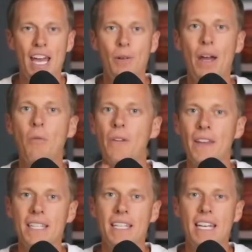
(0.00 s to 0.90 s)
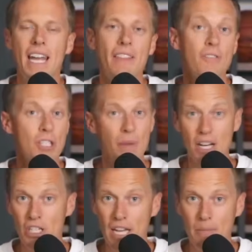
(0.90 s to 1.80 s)
anyway, with that said, now that you
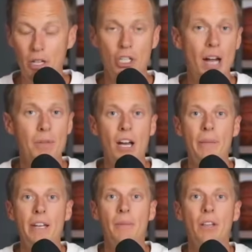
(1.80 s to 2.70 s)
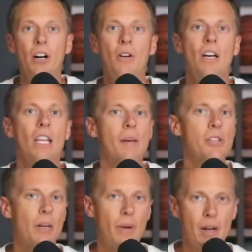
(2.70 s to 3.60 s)
smash the like button, drop a comment down below. Let
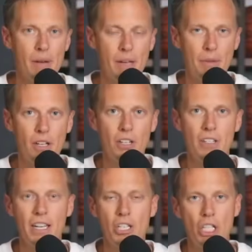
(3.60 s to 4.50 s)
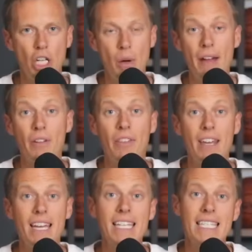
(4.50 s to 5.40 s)
me jump onto my computer so I can show you
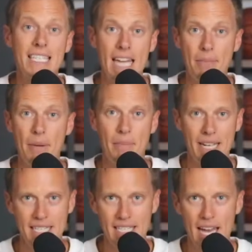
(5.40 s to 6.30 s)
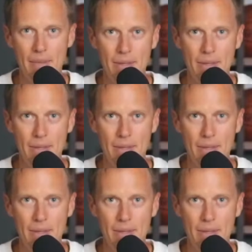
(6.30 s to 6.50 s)
everything step by step.